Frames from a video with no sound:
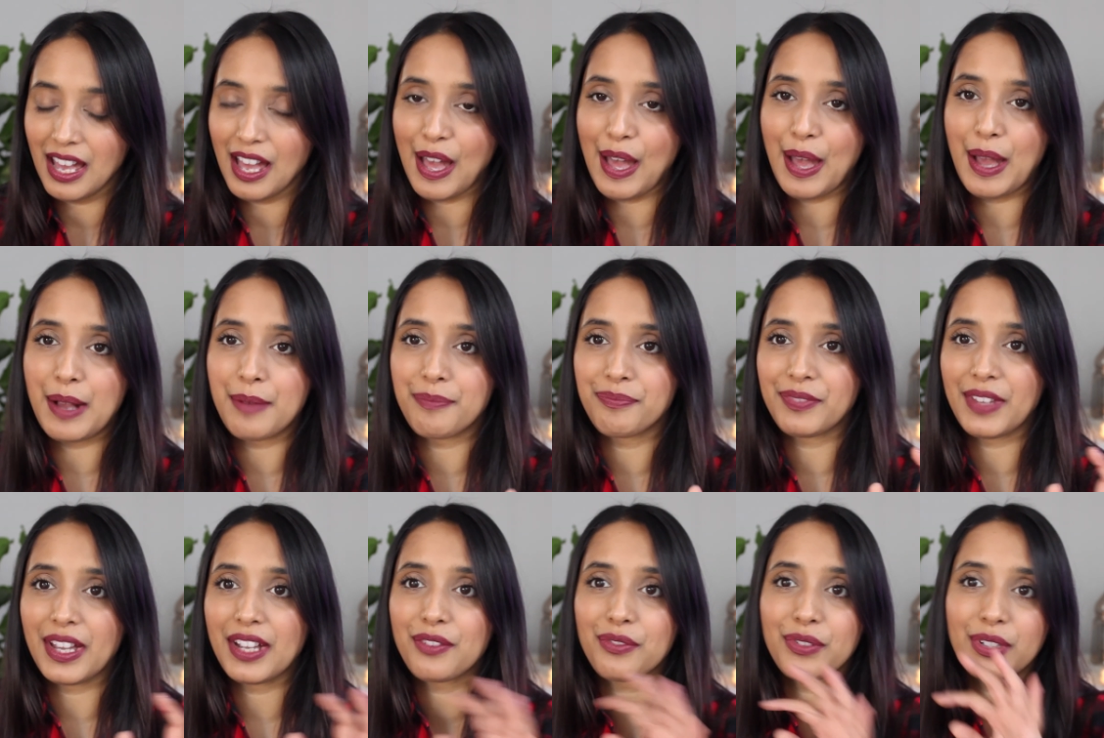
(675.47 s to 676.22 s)

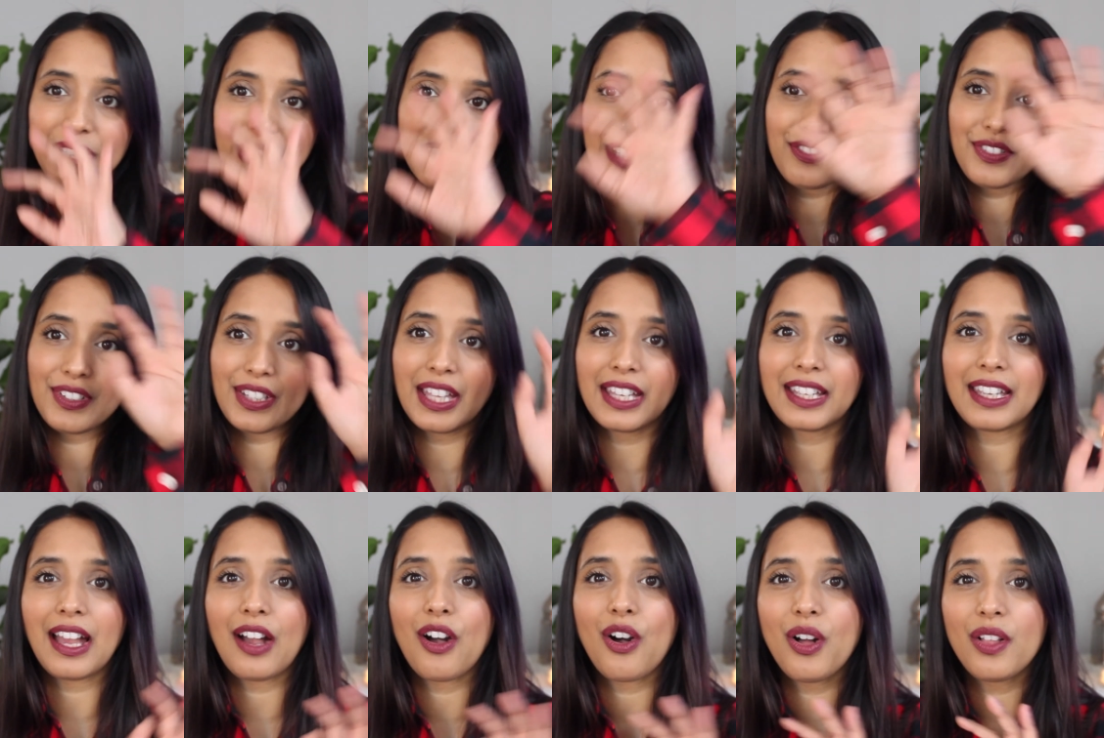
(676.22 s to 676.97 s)
I really feel
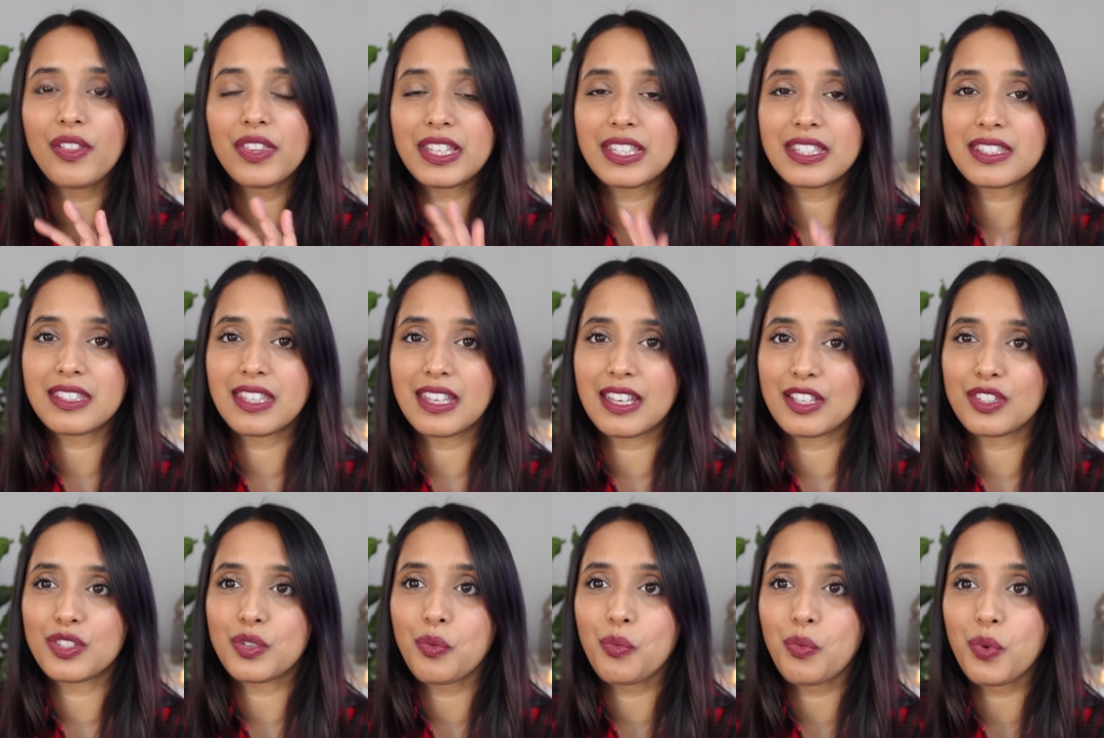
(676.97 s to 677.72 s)
like all these
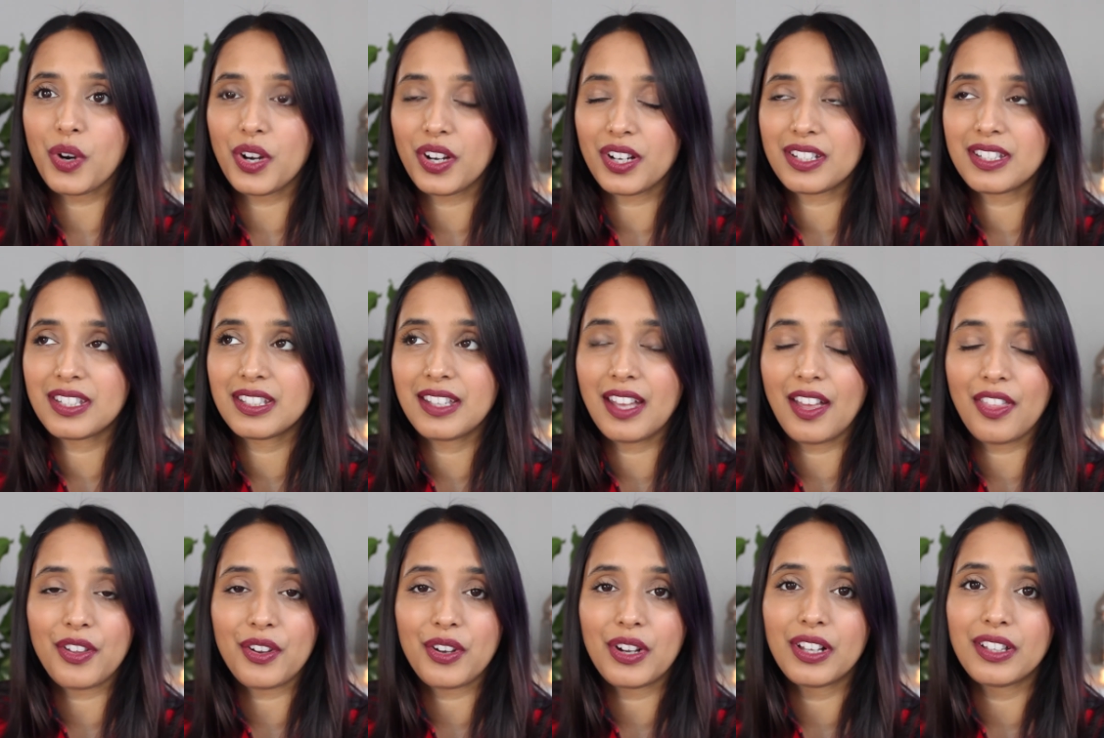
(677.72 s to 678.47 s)
things work
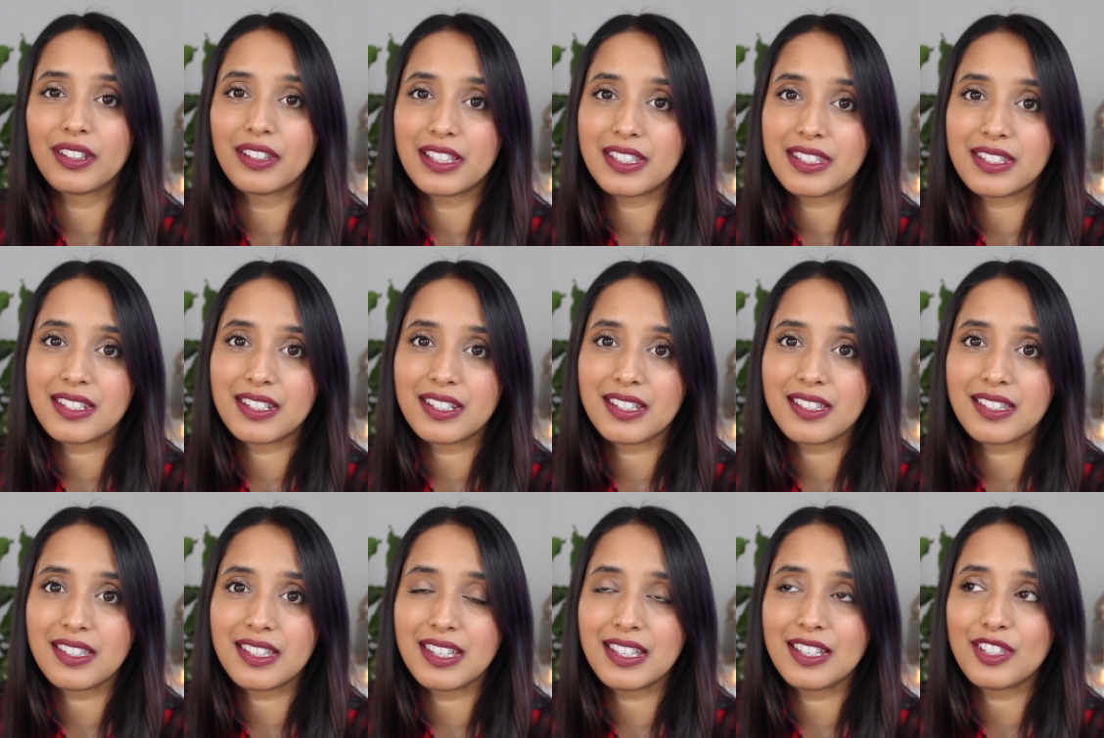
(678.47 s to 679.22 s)
together
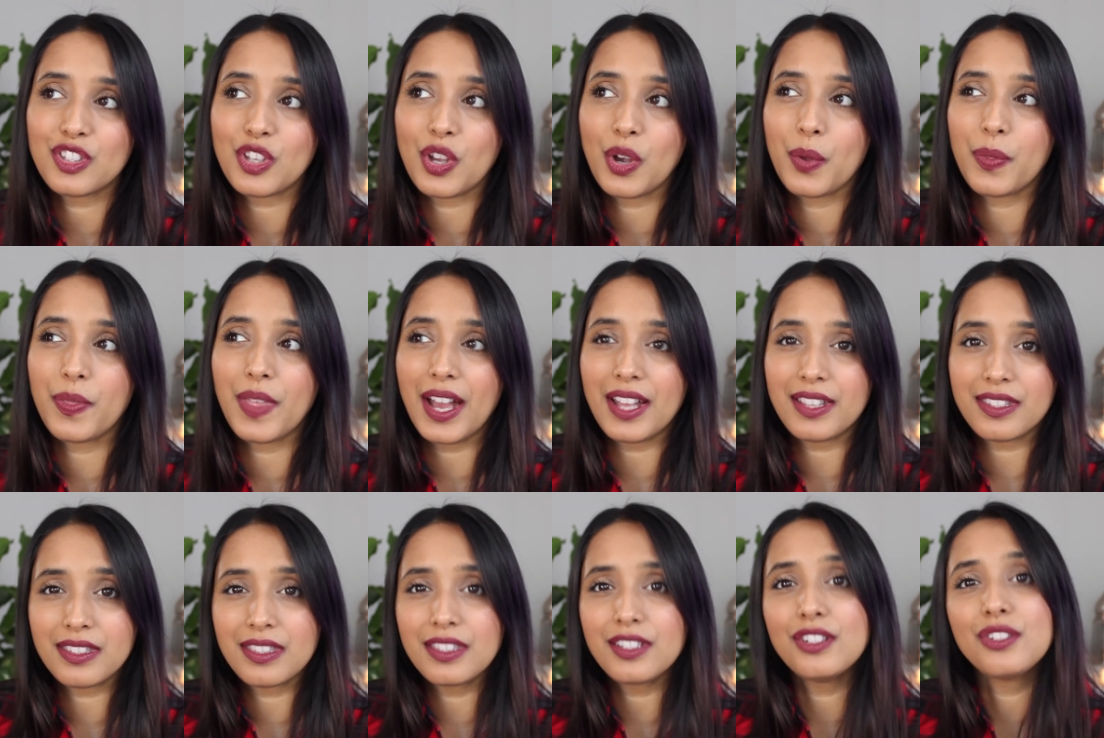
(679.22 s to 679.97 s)
holistically. So
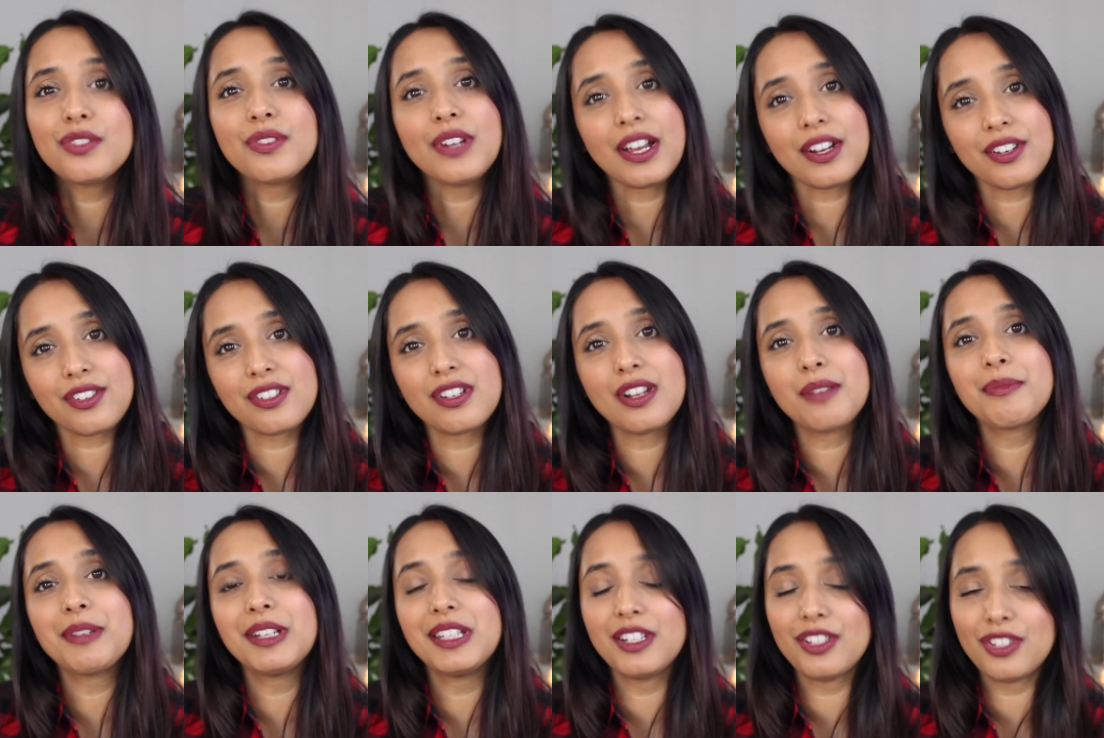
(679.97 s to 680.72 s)
that's the direction
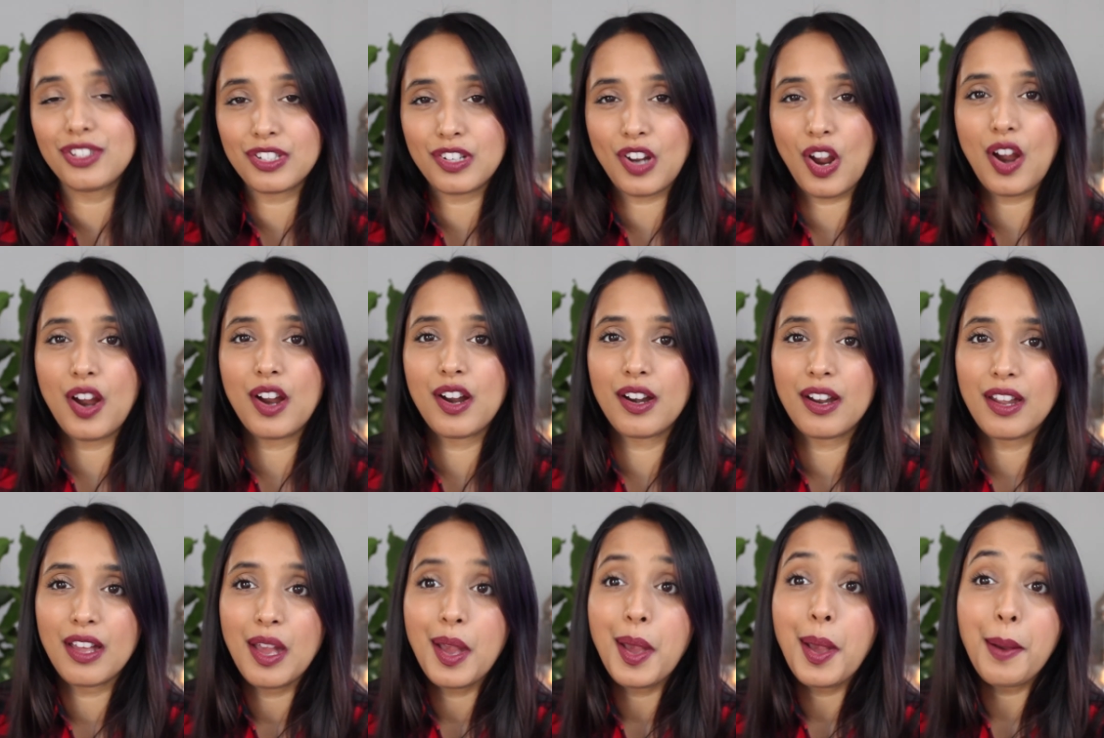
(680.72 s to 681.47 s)
I'm going to
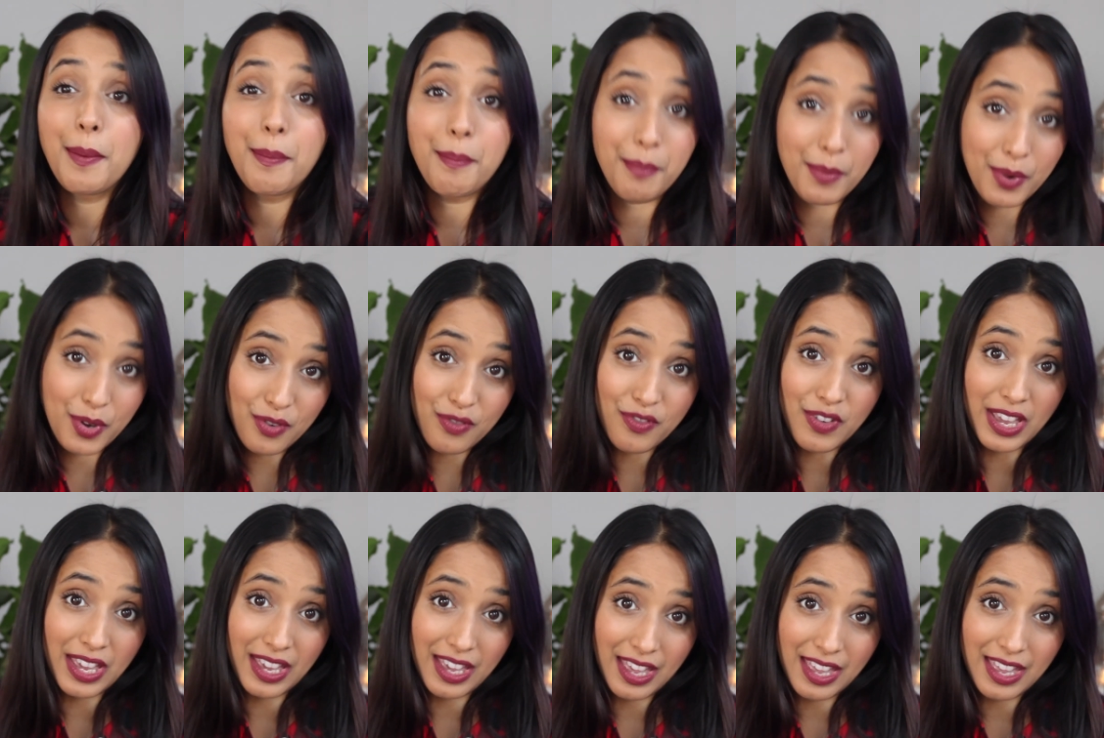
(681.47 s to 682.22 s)
start
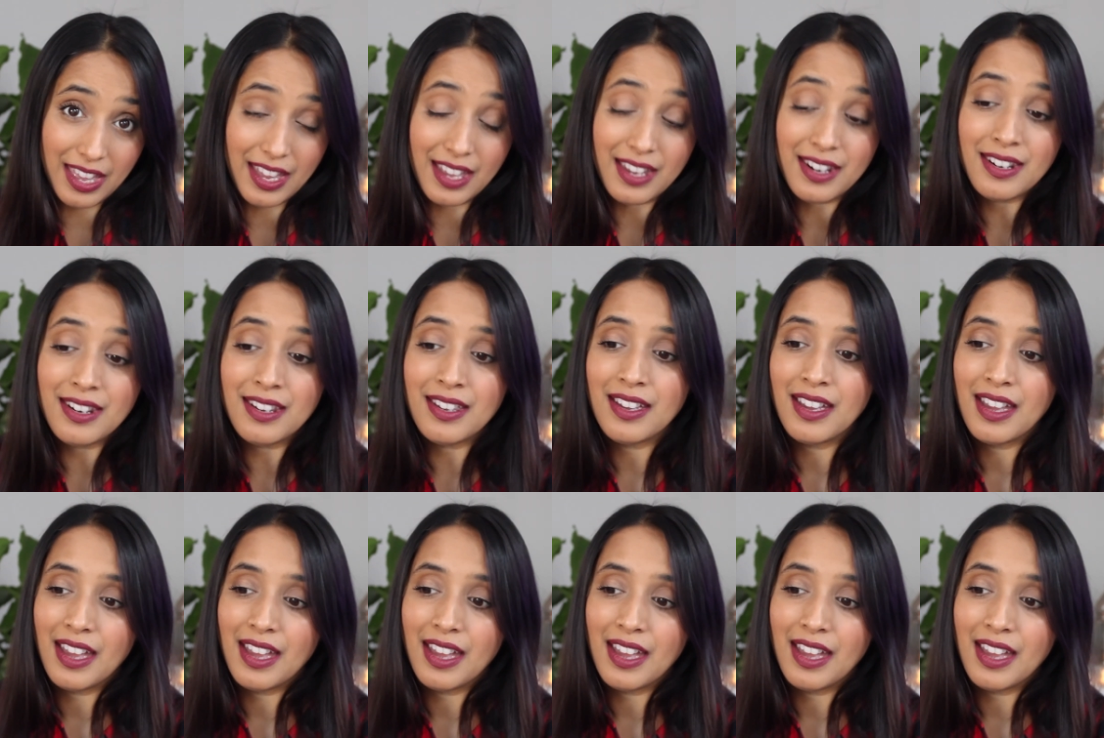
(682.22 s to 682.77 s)
moving in.